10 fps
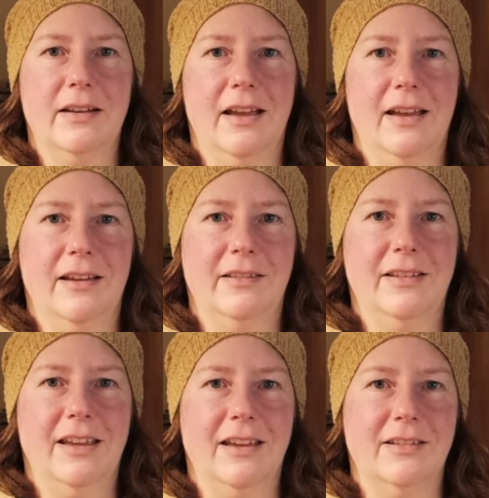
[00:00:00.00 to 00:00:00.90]

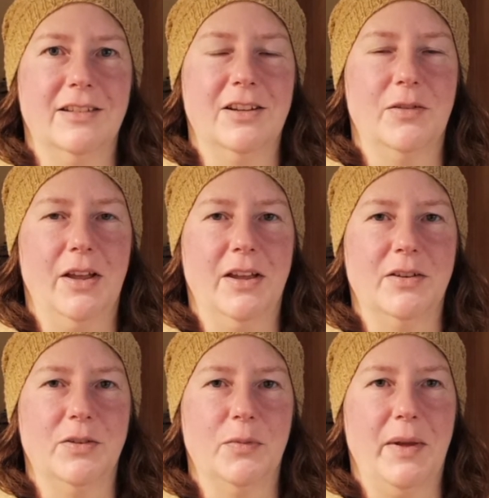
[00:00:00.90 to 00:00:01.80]
and
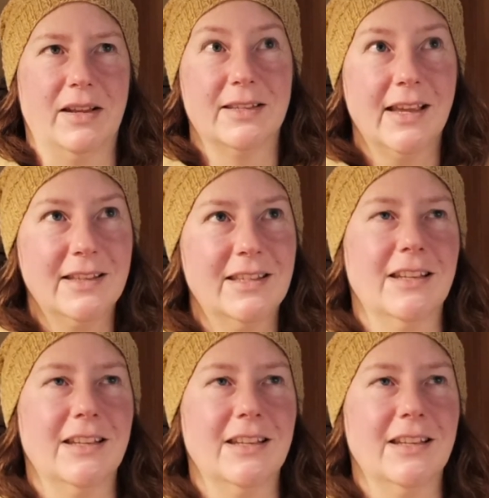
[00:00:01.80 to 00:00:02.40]
it'll make sense.